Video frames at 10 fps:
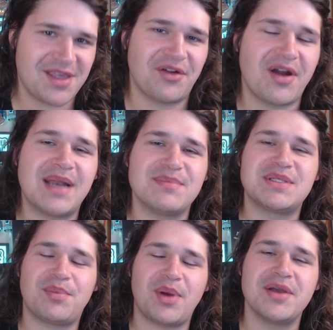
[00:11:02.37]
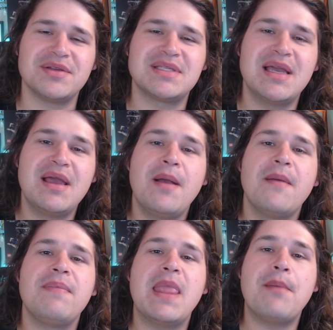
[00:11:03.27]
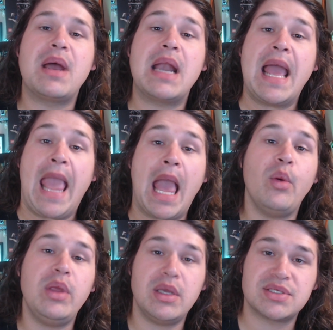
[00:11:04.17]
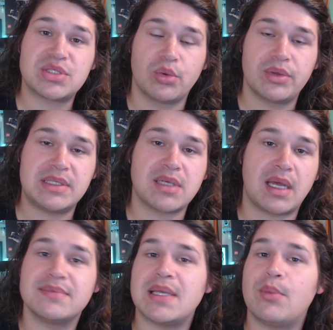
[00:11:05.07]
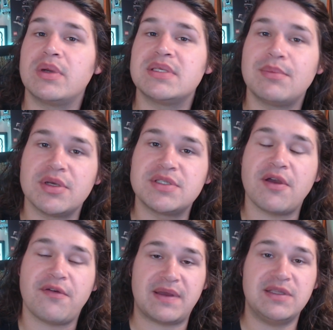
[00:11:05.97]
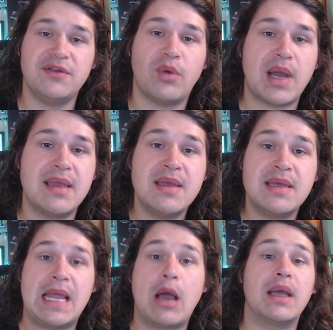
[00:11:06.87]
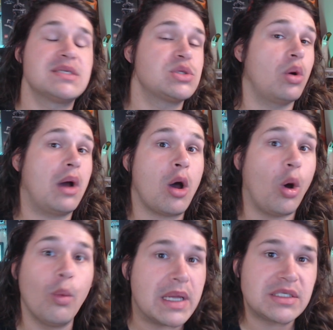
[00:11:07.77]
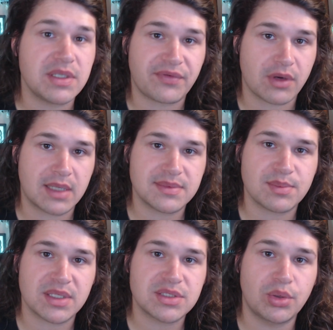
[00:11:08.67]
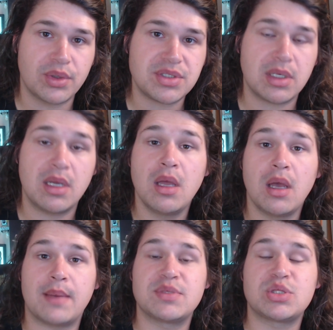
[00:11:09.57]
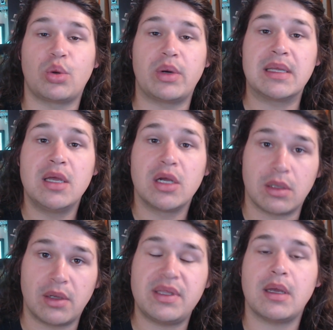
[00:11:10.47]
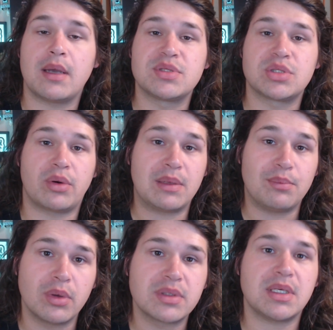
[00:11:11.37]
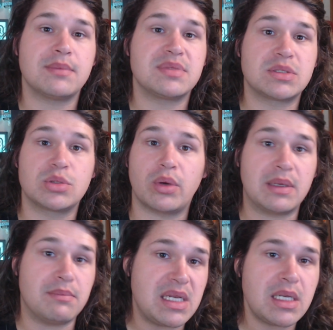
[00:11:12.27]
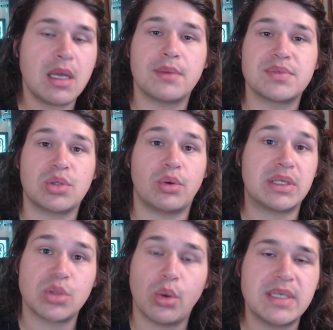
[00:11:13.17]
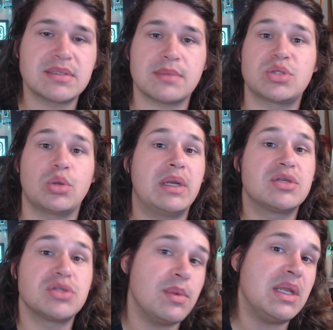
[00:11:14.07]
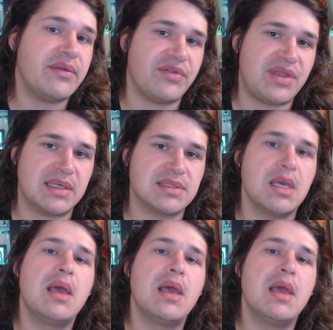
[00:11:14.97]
your items to post. But how are you going to store these items and what is the most effective way? Now, I store a whole bunch of different items in my storage unit. I'm storing clothing, I'm storing books, I'm storing media, I'm storing toys, I'm storing so many different things.